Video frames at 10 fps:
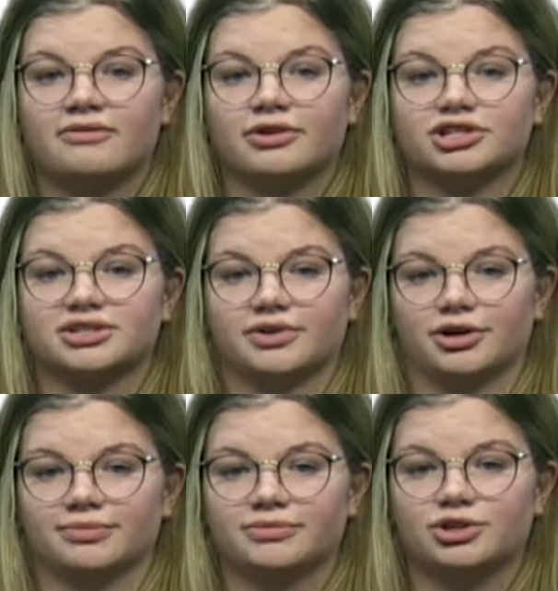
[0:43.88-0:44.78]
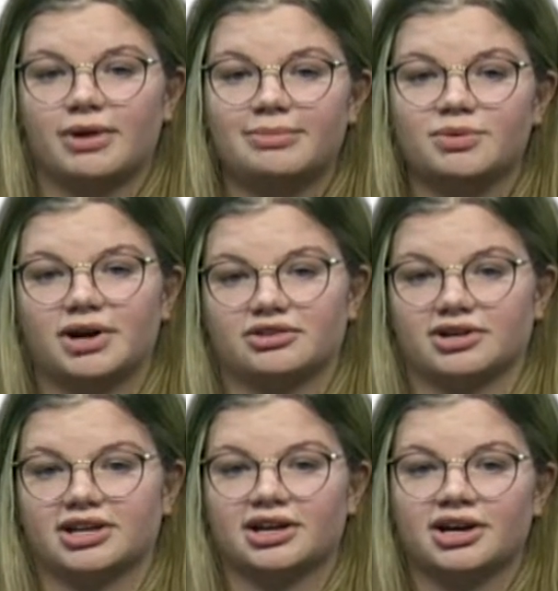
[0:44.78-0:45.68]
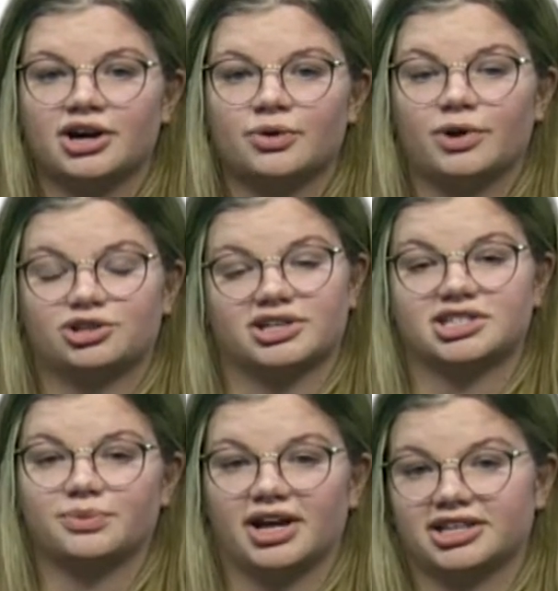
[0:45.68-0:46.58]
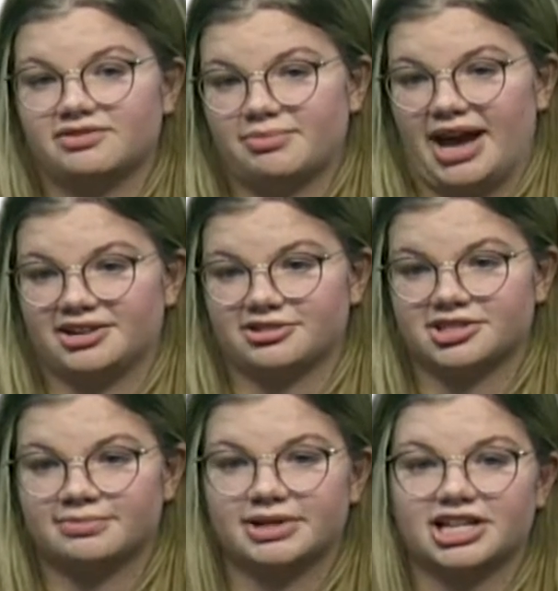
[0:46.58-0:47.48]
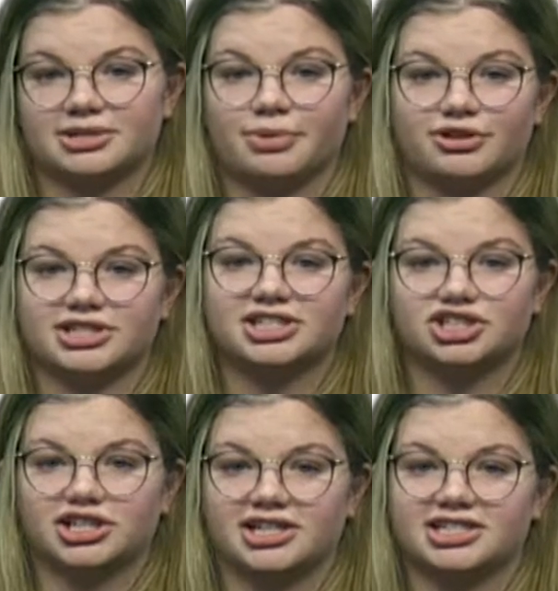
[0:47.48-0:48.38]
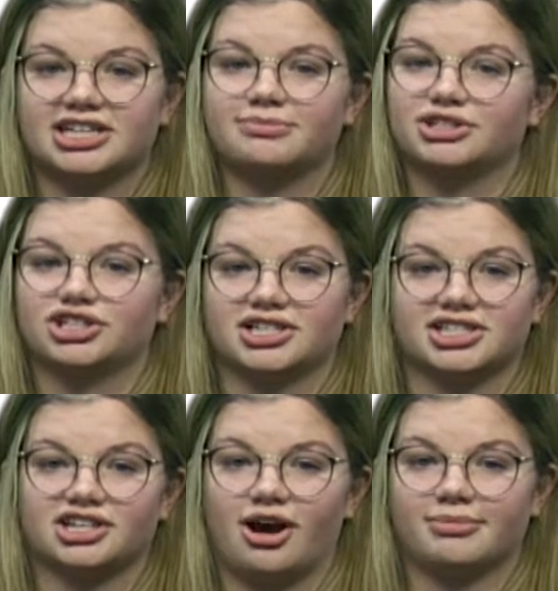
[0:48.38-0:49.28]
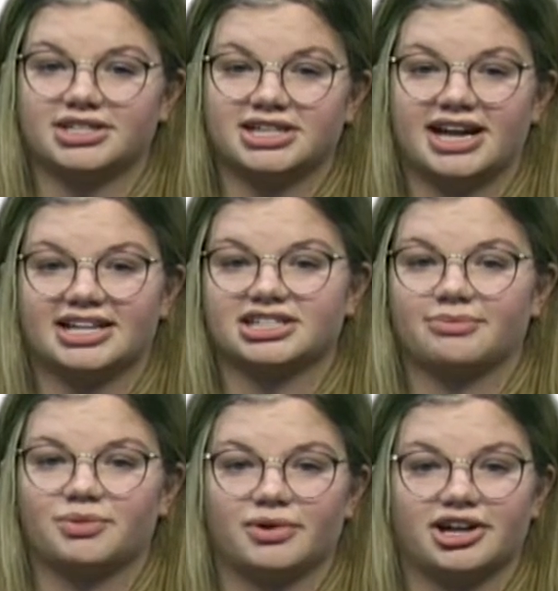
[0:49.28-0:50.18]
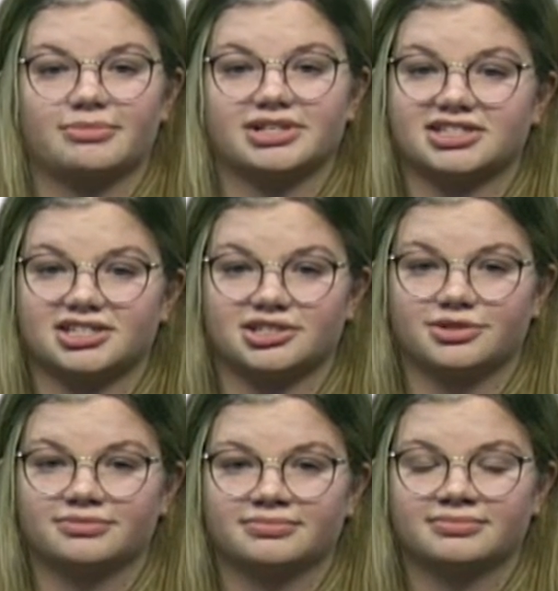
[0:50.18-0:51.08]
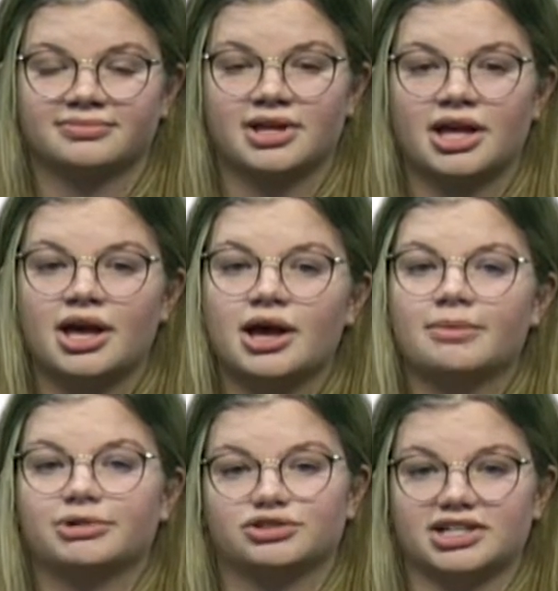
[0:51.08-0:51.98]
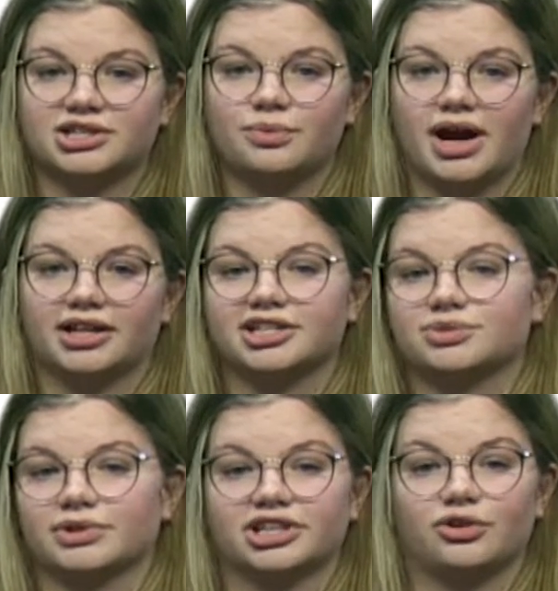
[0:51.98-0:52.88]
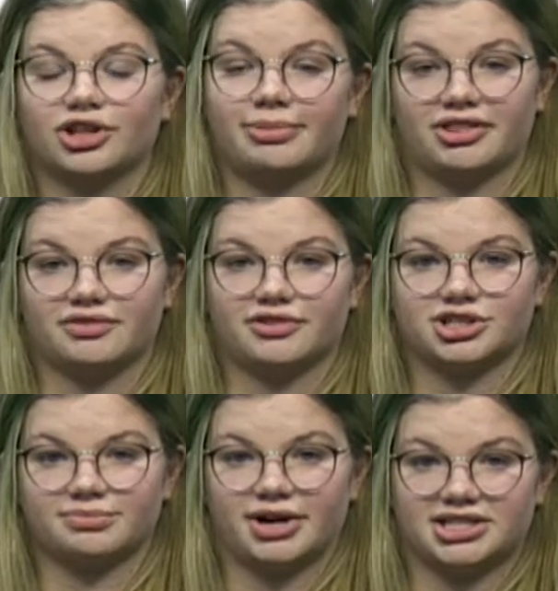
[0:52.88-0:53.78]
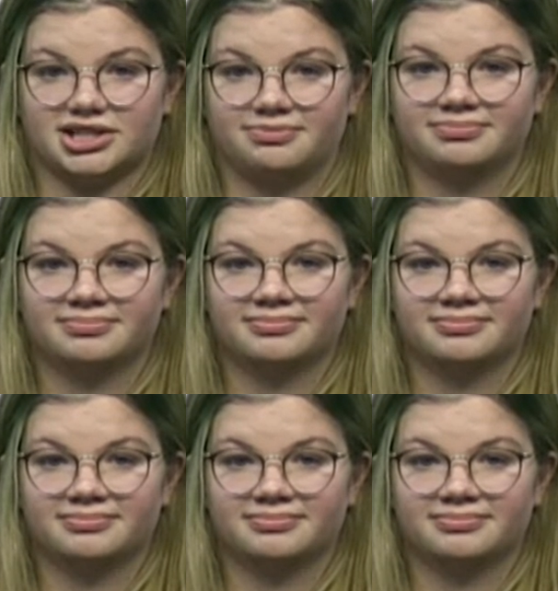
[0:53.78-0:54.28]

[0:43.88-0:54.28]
First of all, you may be wondering why dressing well even matters, because a person in jeans can be just as competent as someone wearing a business suit. But dressing well is really all about the first impression.